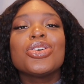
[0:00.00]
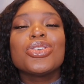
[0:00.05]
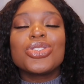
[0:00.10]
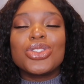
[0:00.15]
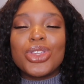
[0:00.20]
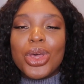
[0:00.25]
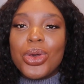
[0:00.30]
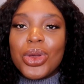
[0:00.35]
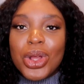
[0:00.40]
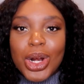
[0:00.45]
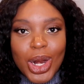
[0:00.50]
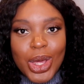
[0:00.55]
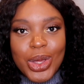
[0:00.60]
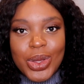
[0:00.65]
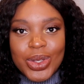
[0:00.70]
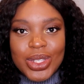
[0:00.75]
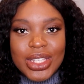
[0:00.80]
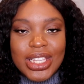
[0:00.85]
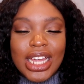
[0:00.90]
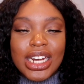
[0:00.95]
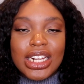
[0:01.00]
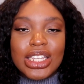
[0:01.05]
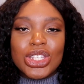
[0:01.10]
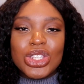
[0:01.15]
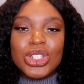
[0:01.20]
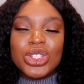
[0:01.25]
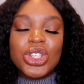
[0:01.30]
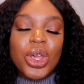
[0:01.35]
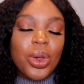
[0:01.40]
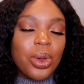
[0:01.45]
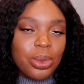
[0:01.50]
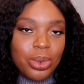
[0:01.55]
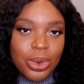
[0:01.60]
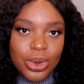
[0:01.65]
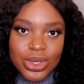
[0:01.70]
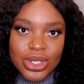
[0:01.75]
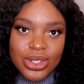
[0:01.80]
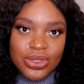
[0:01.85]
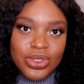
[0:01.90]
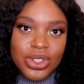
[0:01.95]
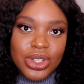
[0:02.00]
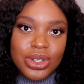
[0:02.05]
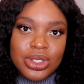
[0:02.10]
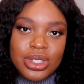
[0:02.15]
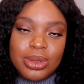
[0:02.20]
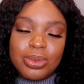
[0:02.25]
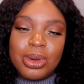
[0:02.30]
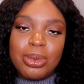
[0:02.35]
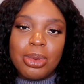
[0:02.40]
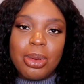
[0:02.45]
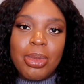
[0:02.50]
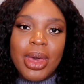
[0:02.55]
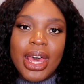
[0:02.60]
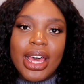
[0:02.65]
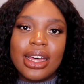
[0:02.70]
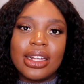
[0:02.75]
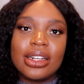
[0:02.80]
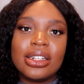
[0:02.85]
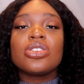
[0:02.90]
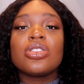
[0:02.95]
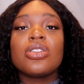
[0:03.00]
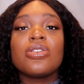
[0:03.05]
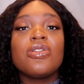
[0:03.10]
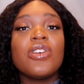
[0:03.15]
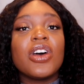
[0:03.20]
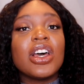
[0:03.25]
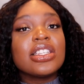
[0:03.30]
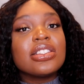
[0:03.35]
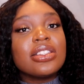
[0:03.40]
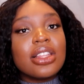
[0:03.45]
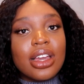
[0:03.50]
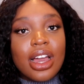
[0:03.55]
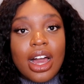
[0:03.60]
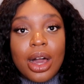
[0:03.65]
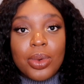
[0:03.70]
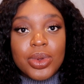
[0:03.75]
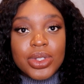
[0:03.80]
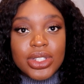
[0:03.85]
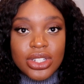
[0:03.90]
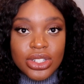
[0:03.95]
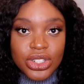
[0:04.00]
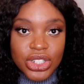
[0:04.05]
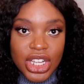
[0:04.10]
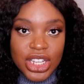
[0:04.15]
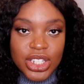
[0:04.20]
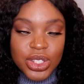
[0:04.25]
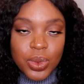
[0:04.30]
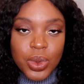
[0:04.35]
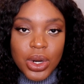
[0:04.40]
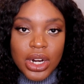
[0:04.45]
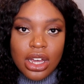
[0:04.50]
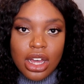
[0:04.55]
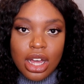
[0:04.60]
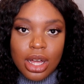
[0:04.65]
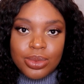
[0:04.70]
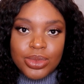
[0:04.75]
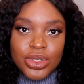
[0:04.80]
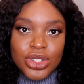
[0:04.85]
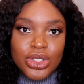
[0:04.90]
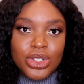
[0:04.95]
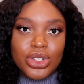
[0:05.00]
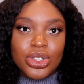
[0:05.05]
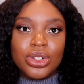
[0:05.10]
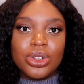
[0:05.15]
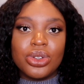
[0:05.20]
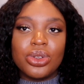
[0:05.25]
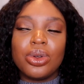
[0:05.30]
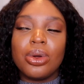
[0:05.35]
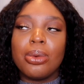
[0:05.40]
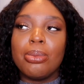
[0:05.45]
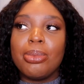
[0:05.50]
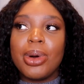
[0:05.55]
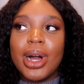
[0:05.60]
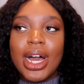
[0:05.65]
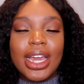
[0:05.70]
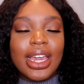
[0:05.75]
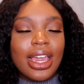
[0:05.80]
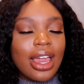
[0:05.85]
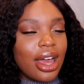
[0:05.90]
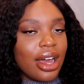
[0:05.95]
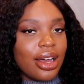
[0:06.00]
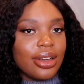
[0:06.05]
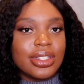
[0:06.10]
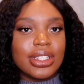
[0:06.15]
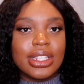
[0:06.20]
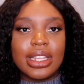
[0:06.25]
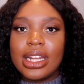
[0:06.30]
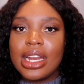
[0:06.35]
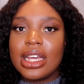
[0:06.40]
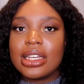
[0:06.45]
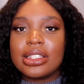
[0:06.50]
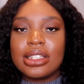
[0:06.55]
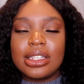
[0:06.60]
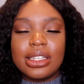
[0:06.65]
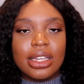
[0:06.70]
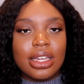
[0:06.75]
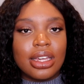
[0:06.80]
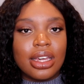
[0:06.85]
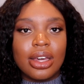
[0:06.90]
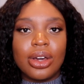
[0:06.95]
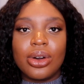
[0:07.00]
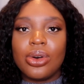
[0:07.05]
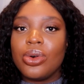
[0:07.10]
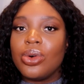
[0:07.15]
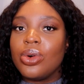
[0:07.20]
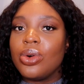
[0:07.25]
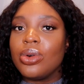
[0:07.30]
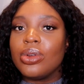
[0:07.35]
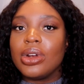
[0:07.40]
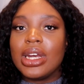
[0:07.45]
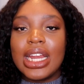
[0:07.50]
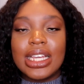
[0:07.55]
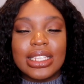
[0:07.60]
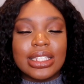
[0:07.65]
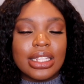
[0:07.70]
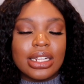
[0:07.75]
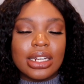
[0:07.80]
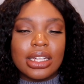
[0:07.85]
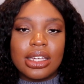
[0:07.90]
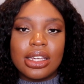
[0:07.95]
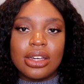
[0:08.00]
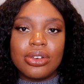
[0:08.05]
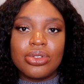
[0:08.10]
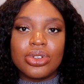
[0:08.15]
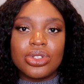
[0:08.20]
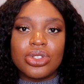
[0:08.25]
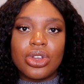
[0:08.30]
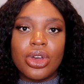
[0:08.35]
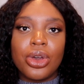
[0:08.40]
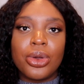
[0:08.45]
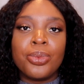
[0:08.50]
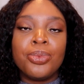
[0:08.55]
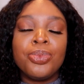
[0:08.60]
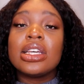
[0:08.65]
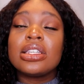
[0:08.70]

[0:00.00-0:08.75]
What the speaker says: so close, and it's so important for you to be prepared. So the first thing I would suggest when it comes to buying a house in the next year or less than a year or so